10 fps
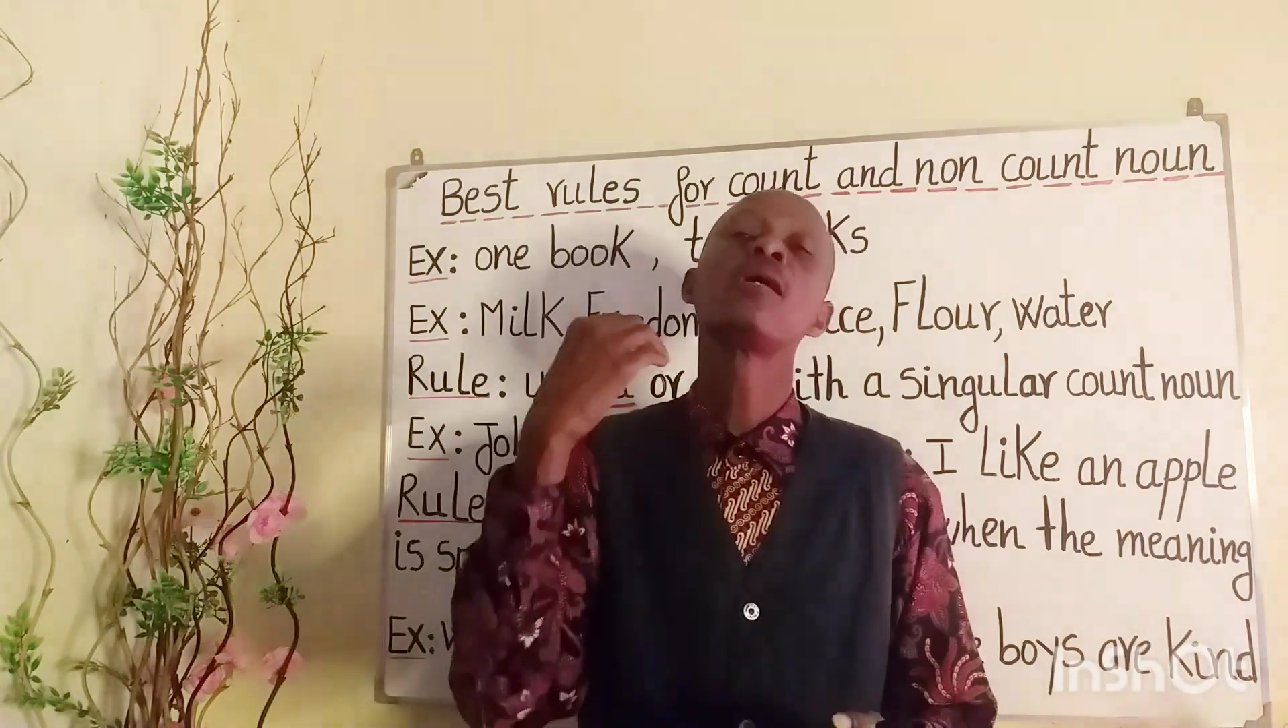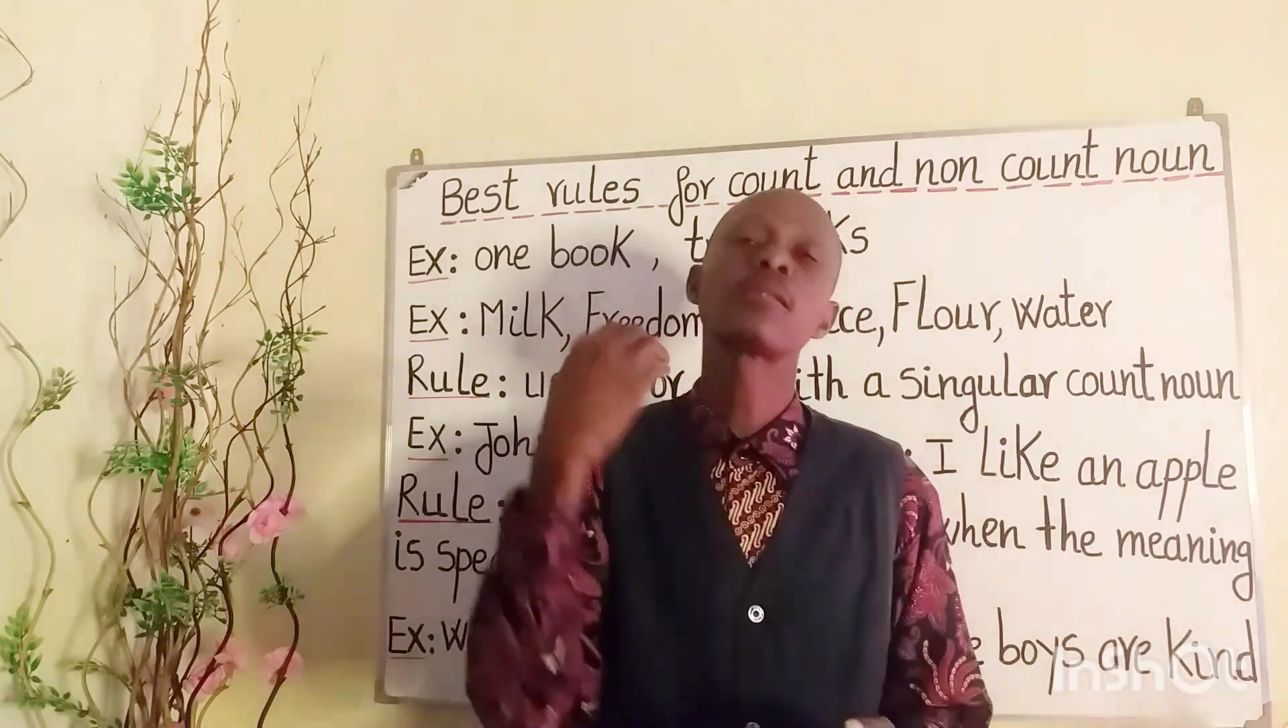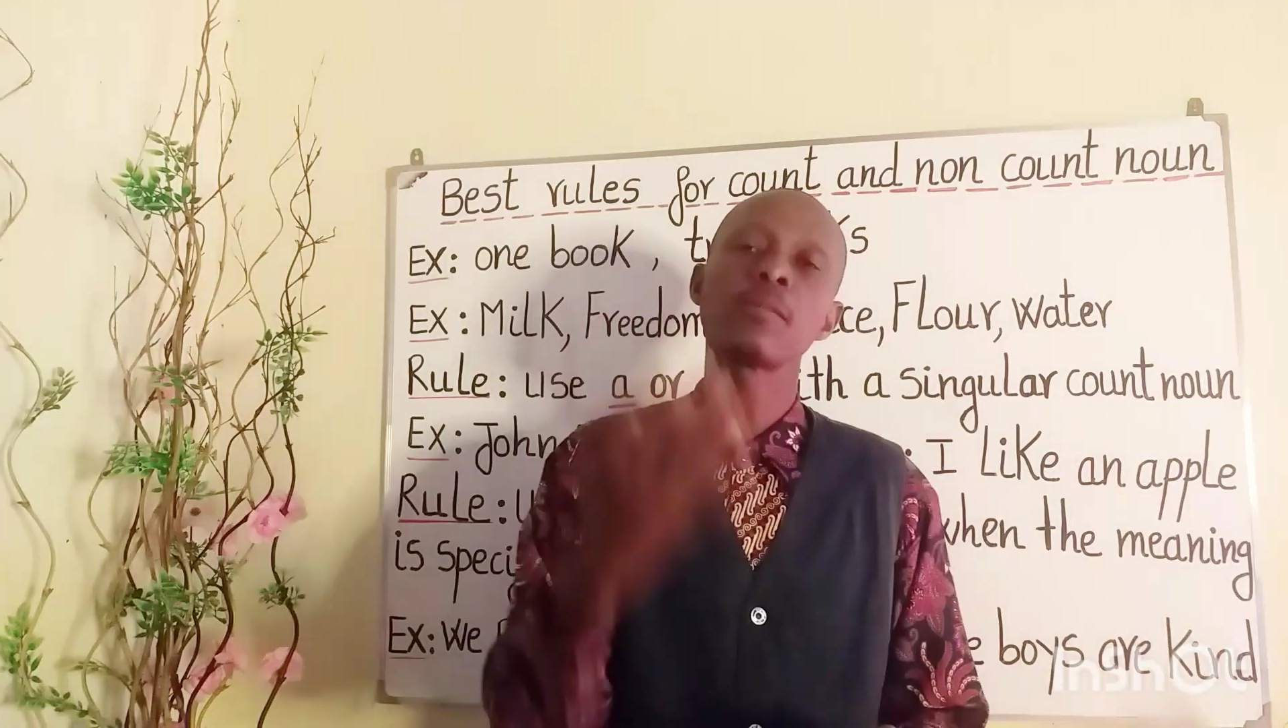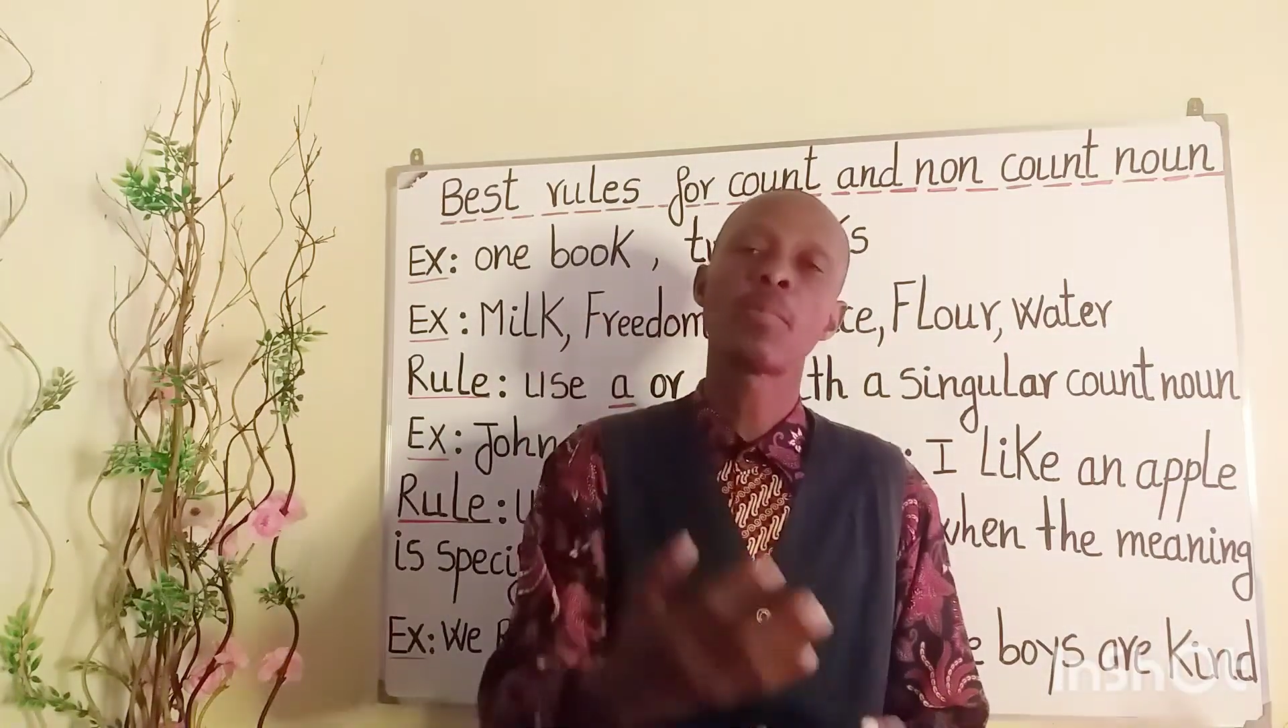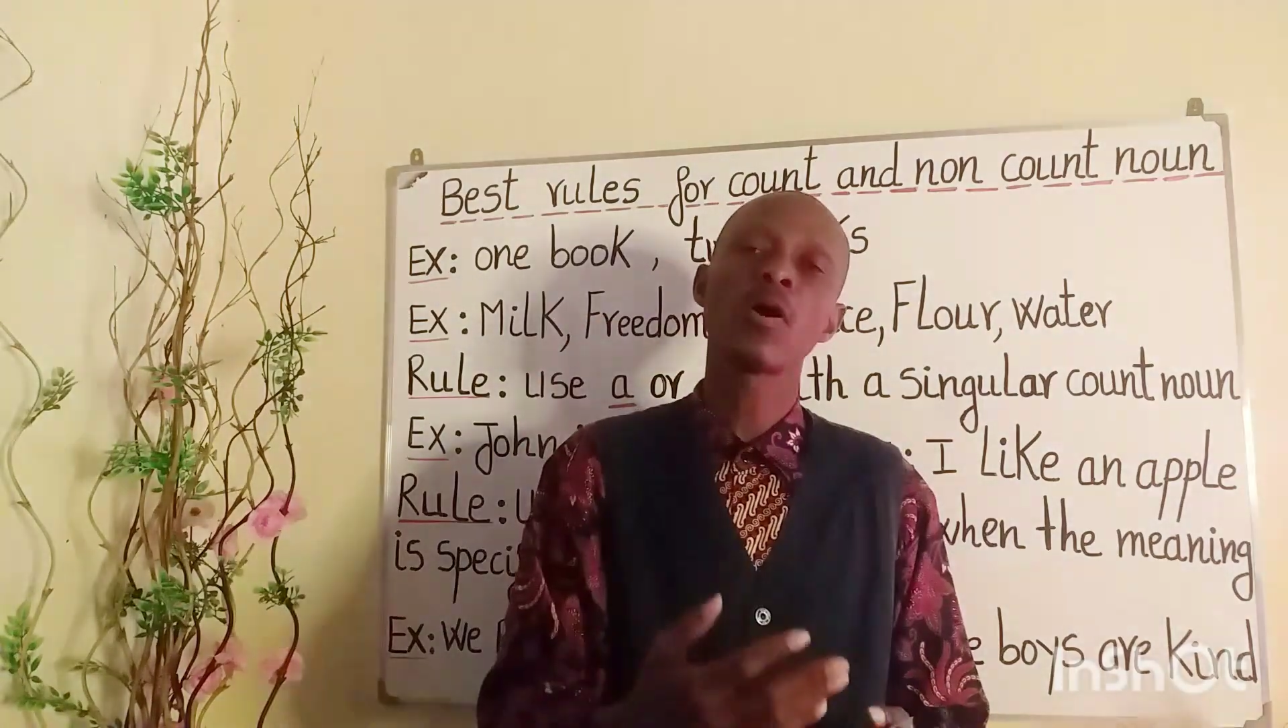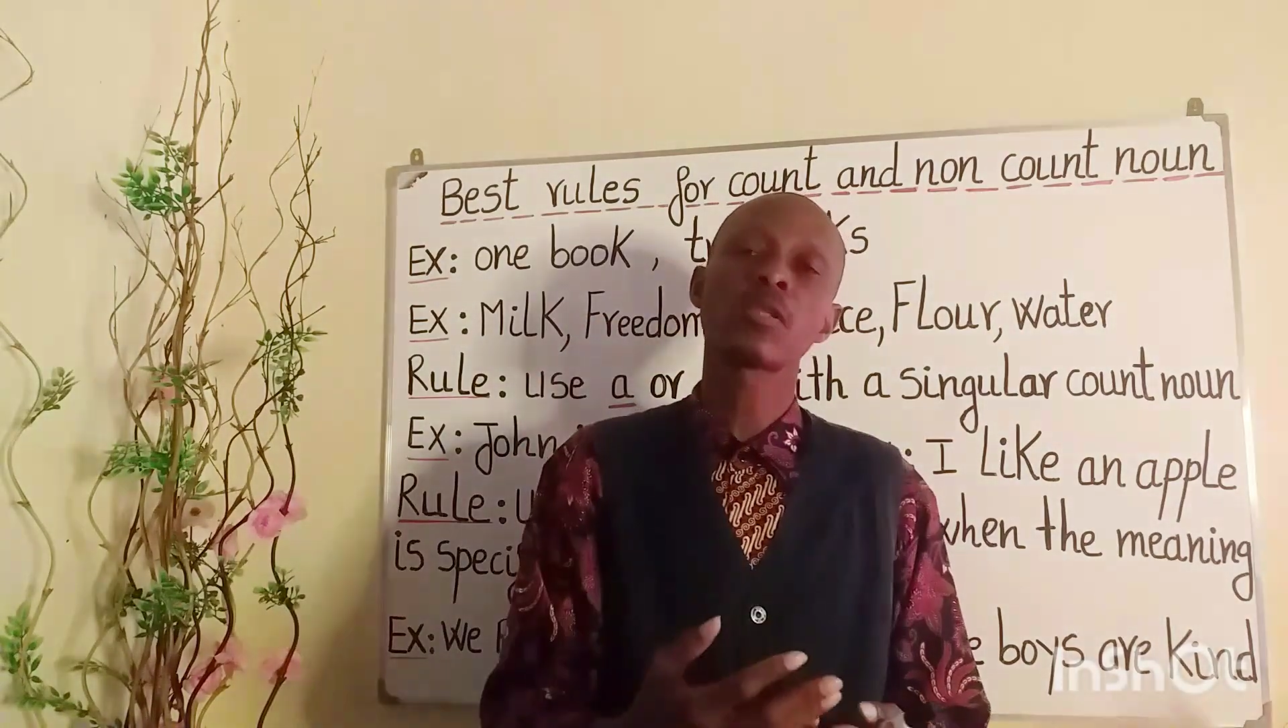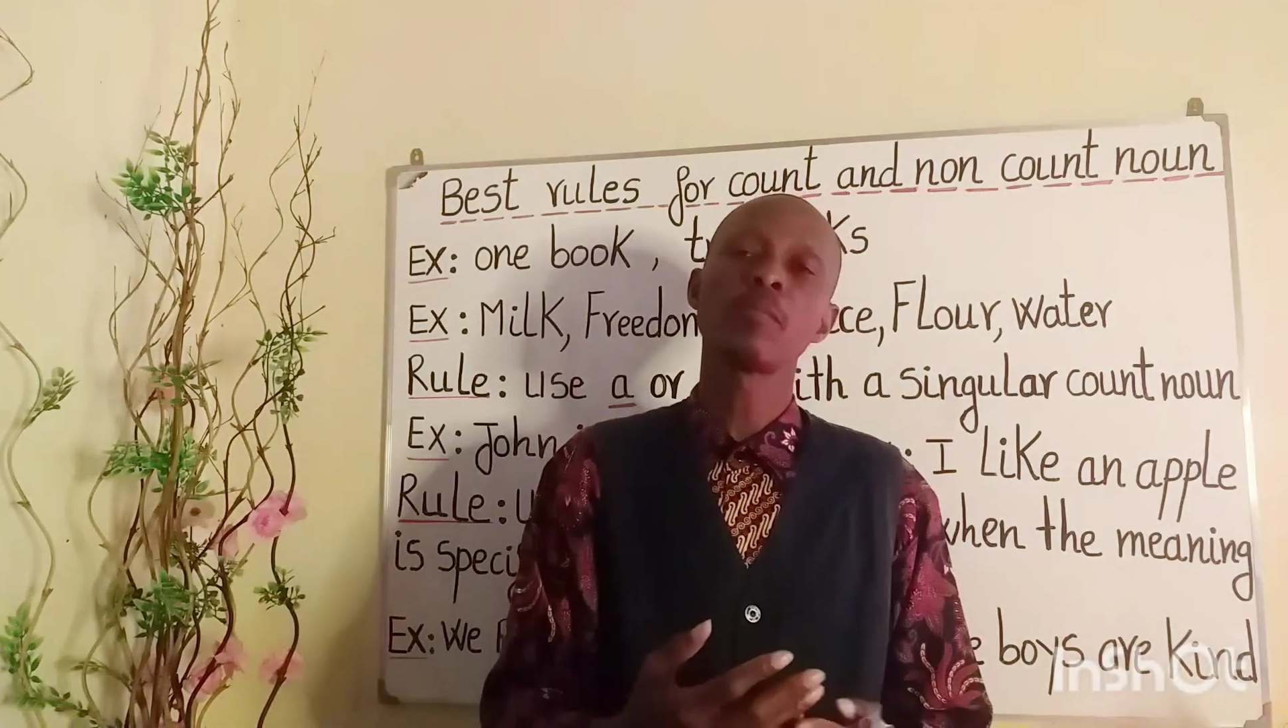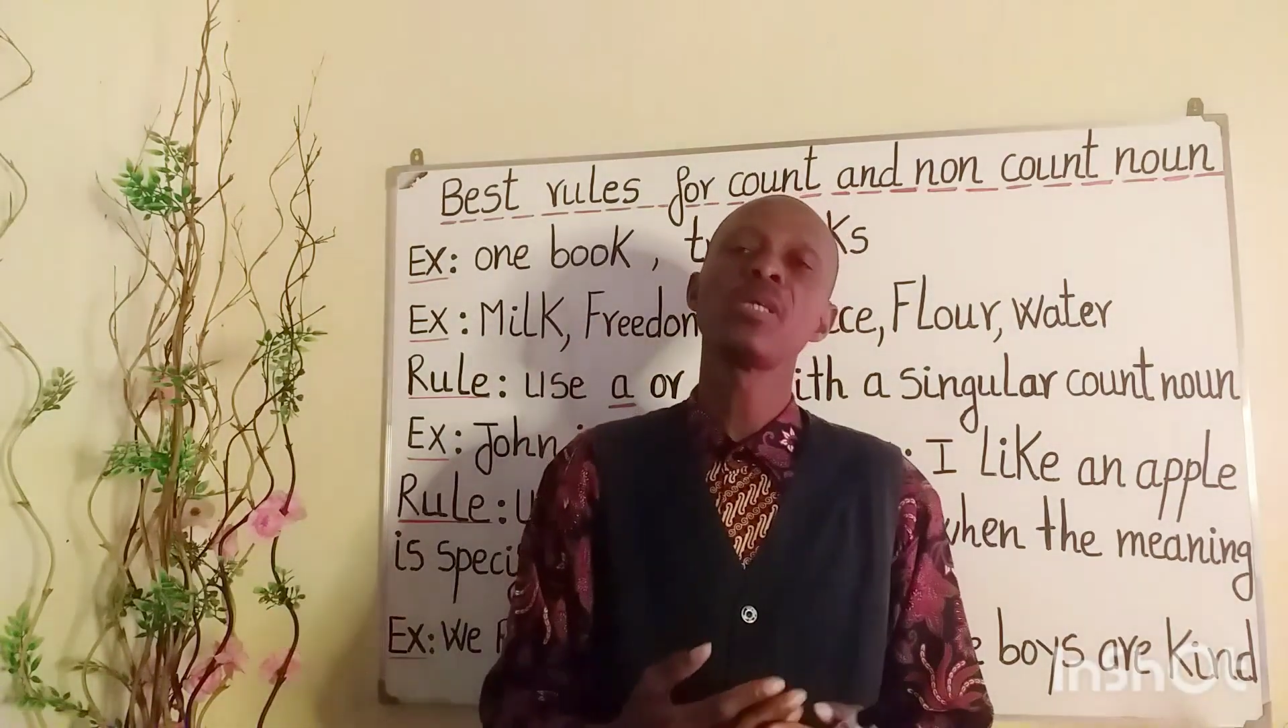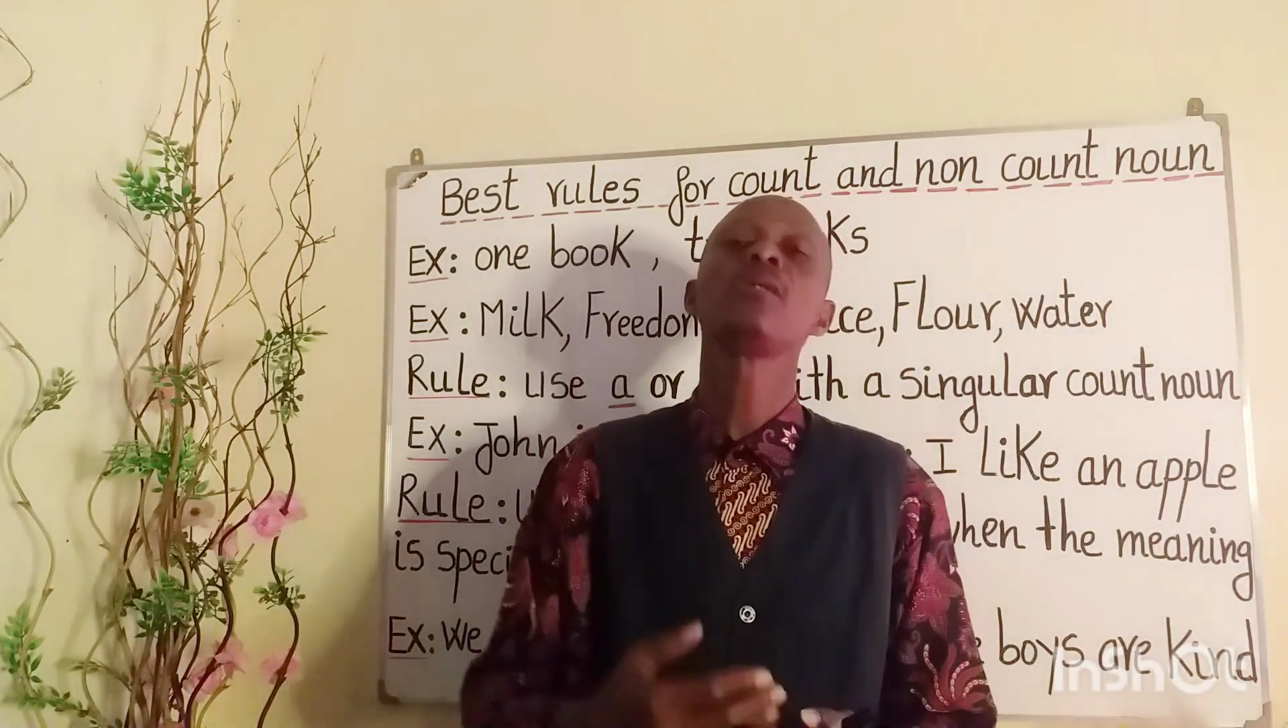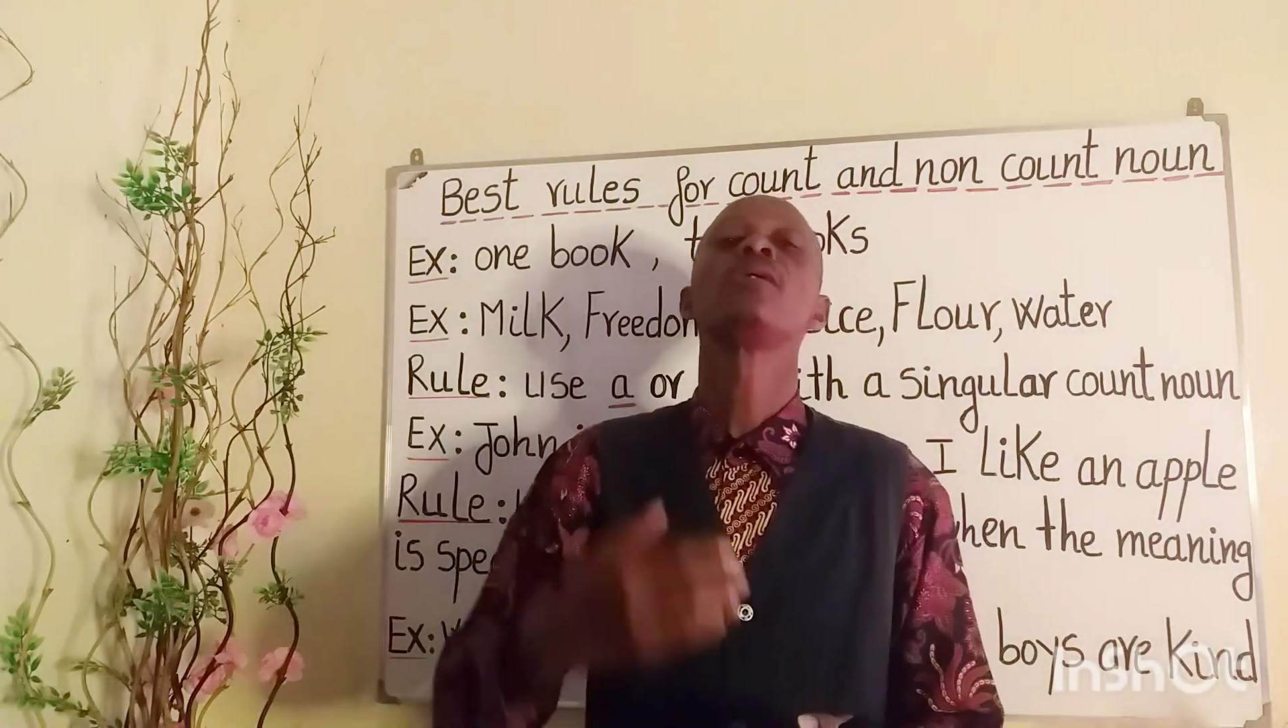support
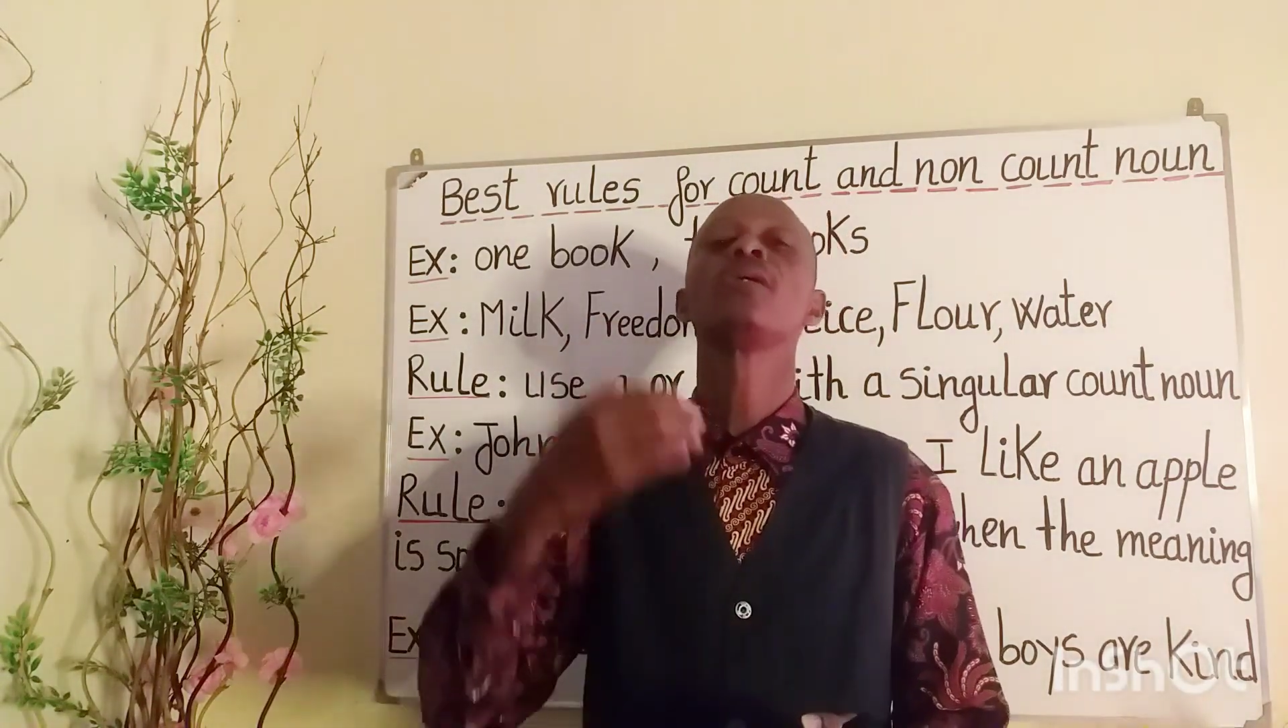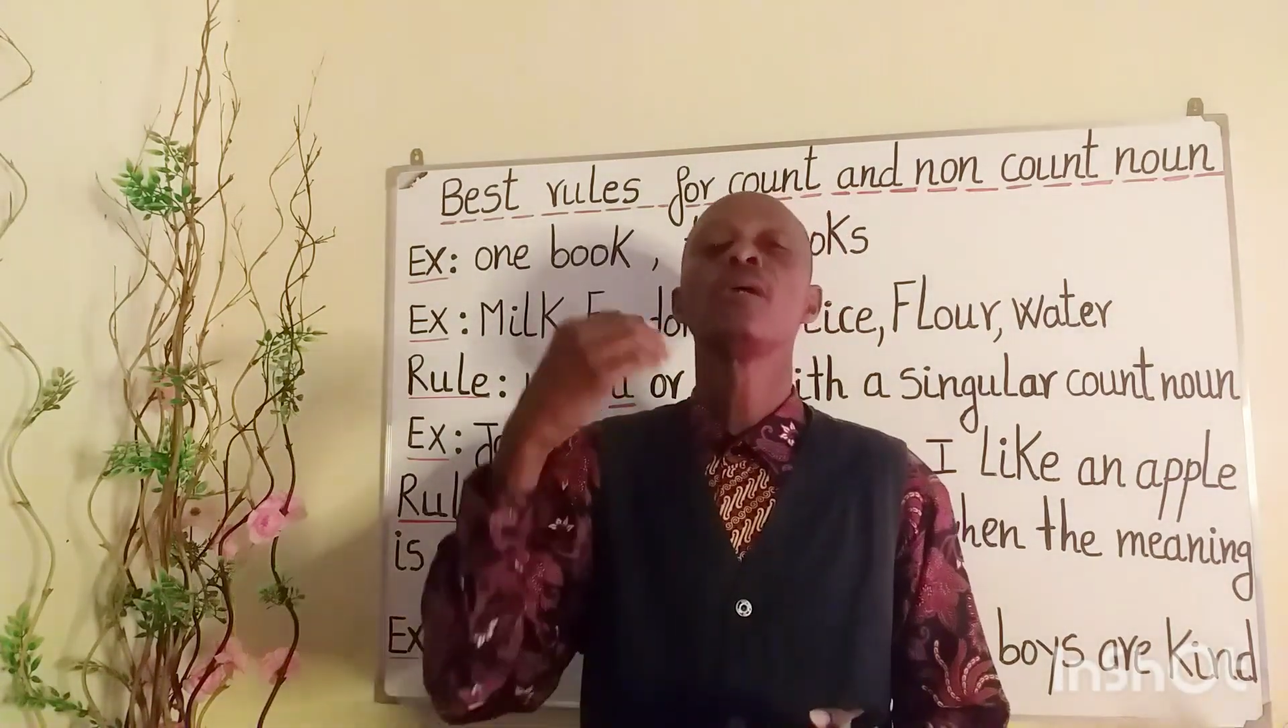me